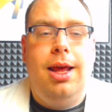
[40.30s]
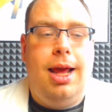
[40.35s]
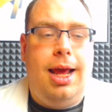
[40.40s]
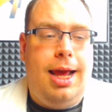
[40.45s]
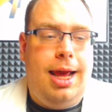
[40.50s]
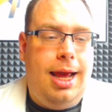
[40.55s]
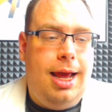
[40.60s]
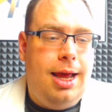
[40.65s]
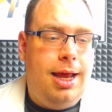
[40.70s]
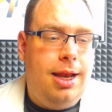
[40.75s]

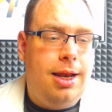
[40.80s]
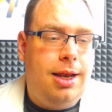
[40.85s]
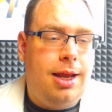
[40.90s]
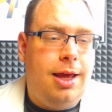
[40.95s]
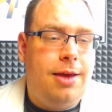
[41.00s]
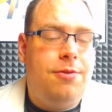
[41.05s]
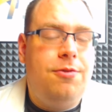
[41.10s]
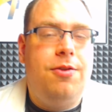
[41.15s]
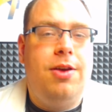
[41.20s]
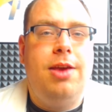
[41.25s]
And
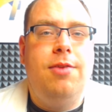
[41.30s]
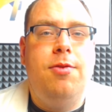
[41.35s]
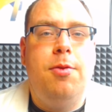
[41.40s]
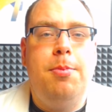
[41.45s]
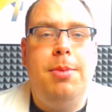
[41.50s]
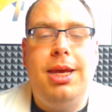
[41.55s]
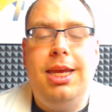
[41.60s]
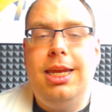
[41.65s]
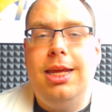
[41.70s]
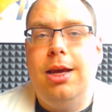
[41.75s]
I think the
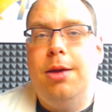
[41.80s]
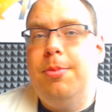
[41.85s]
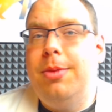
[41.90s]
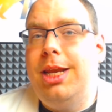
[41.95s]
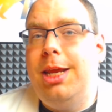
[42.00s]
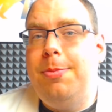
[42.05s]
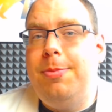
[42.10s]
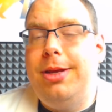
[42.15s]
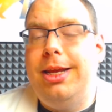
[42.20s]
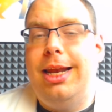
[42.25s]
media are
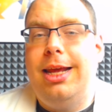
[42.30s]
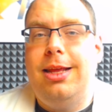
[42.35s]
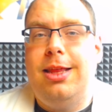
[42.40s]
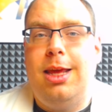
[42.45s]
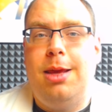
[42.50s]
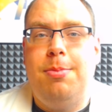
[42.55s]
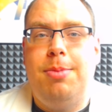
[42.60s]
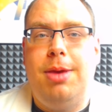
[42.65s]
manipulating